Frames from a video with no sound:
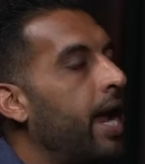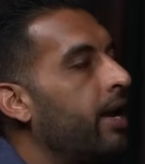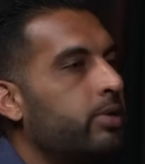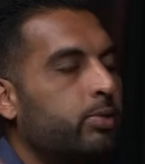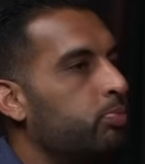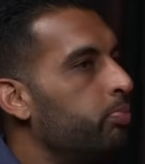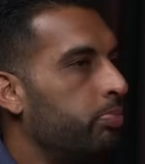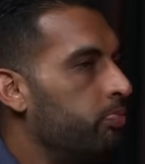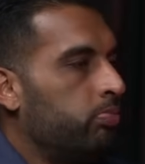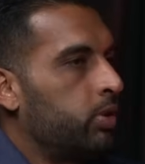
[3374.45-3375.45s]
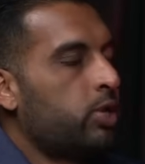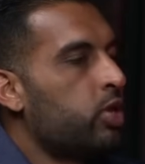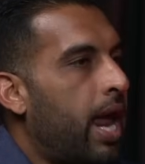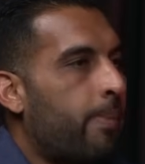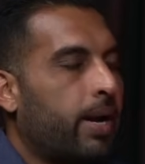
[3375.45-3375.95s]
And it's
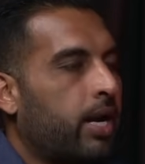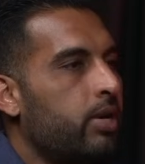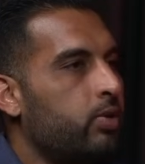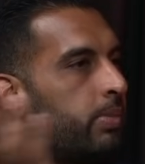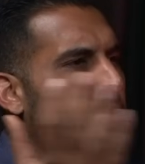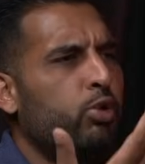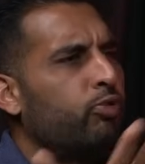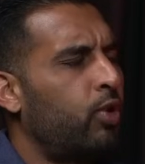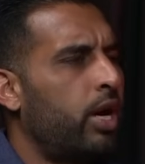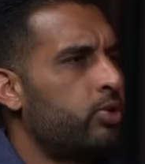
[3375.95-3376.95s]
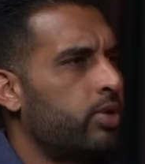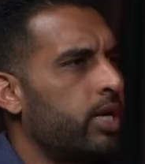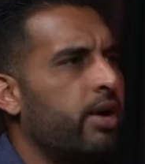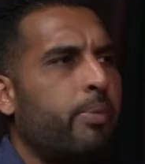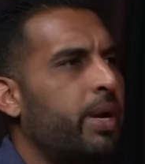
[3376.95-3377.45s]
such an epic country, beautiful
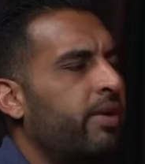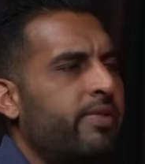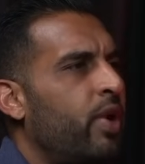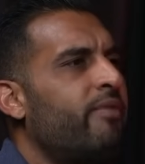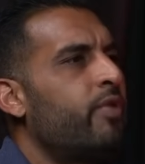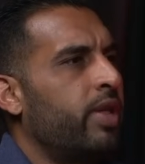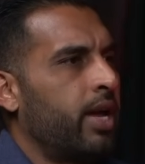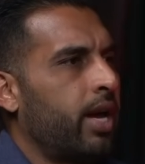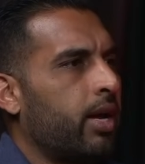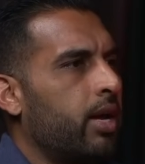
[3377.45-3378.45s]
country. Government gave you everything.